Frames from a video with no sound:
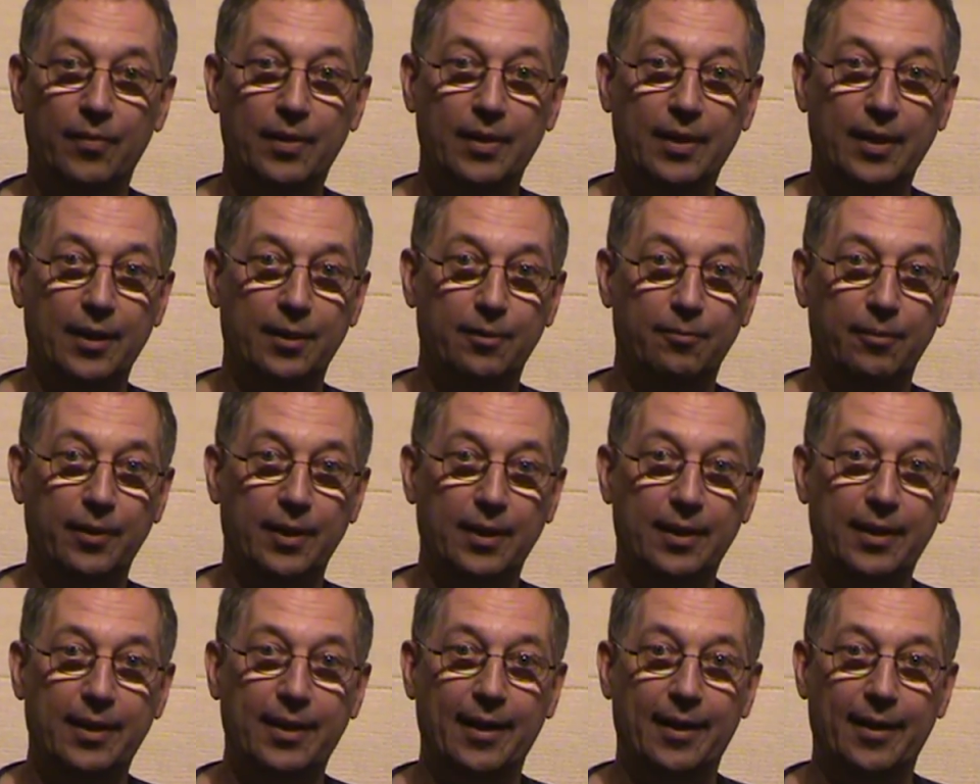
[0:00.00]
that we
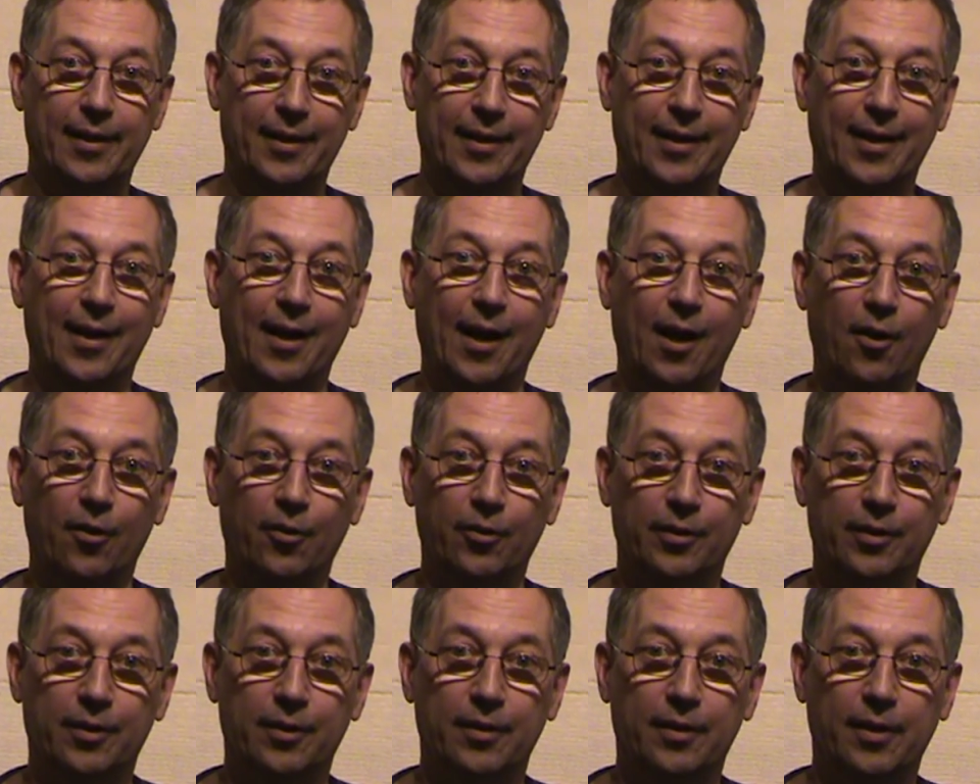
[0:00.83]
carry
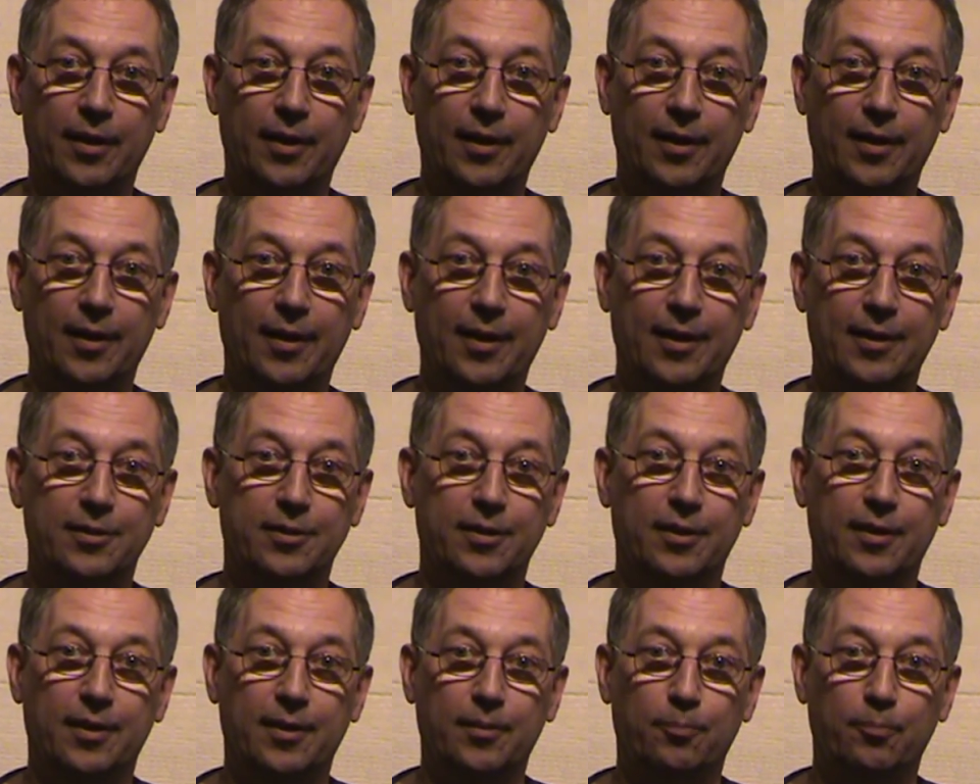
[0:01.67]
around uh,
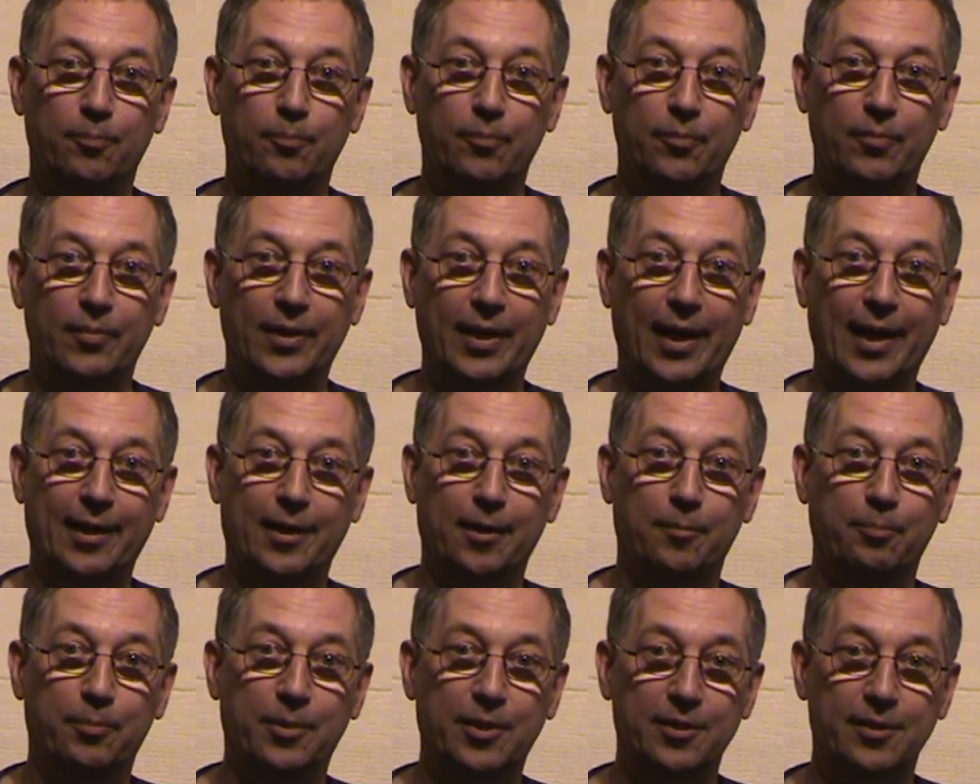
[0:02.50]
as a like a
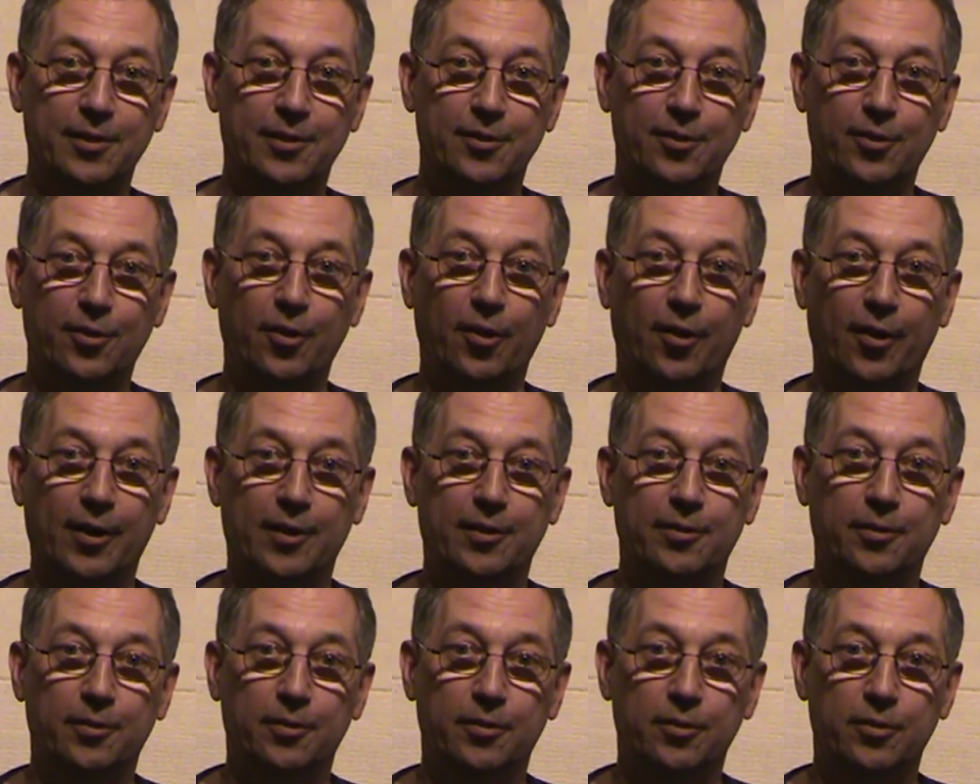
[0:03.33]
business card,
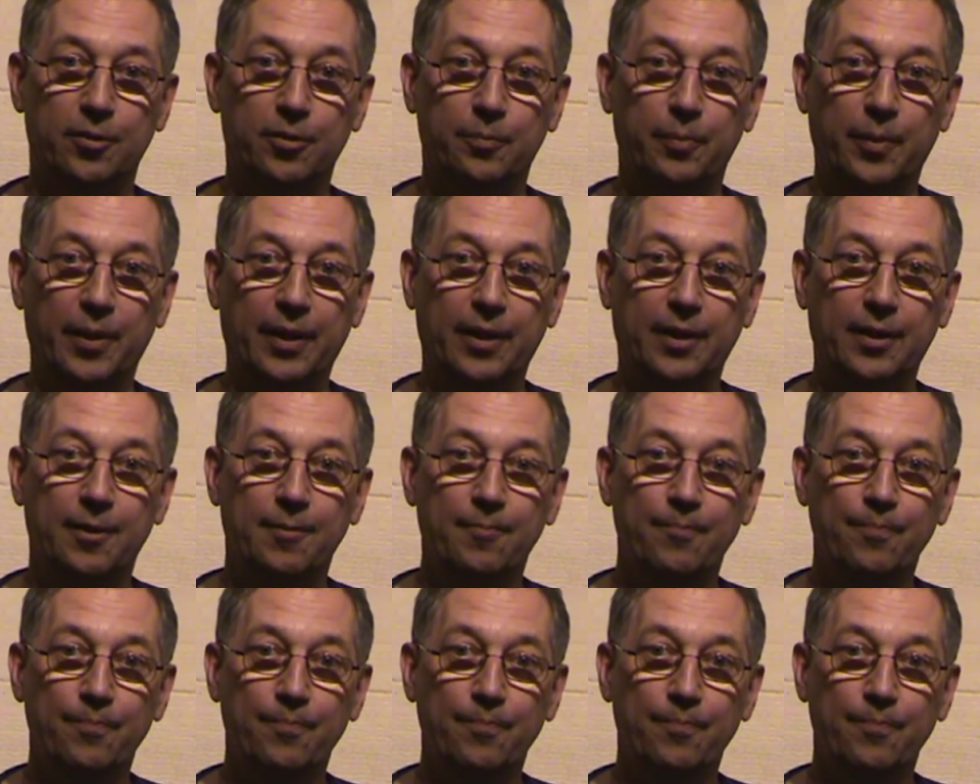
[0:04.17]
so to speak.